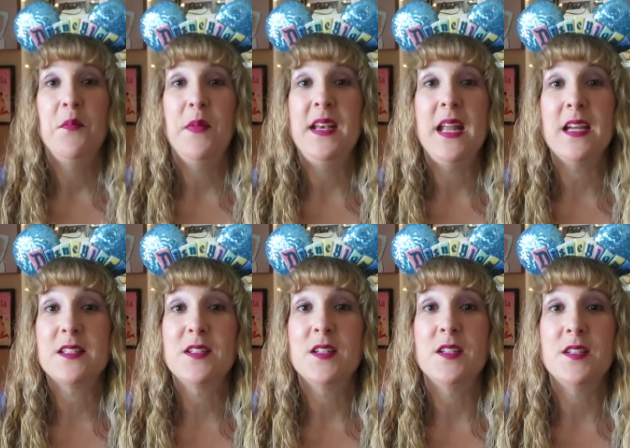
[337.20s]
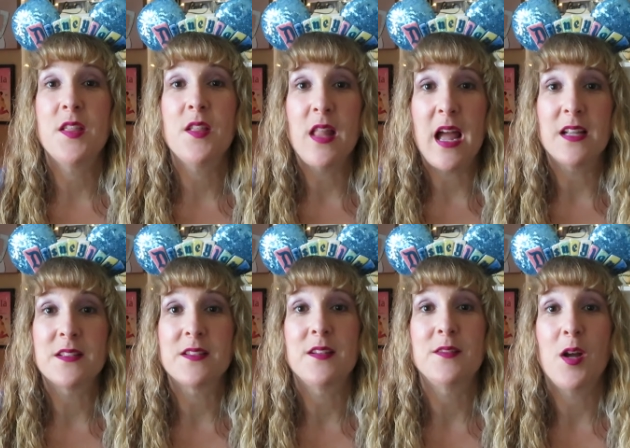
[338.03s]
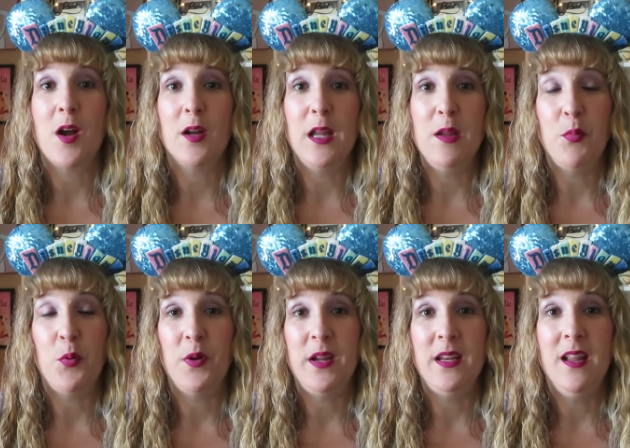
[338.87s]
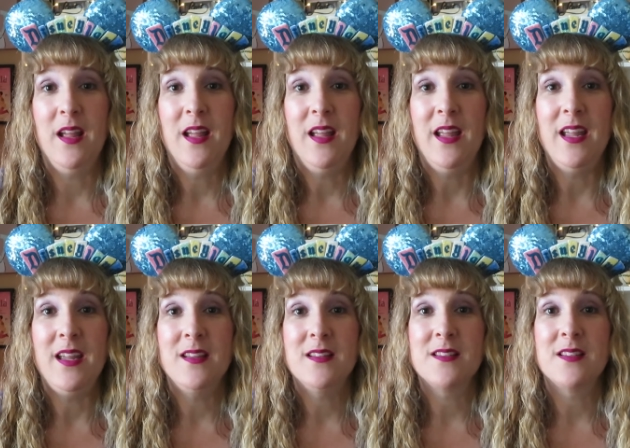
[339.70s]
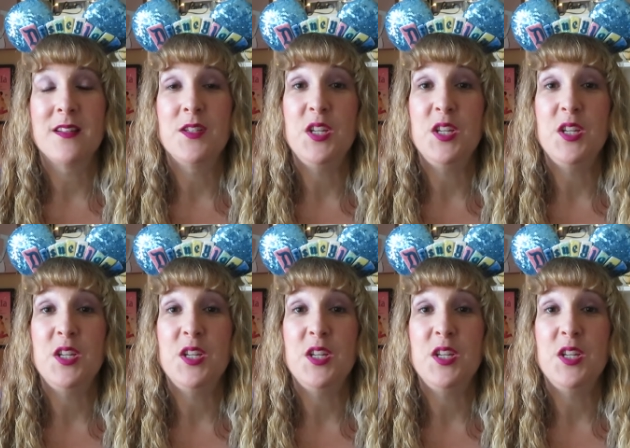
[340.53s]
My next to the last talking point is,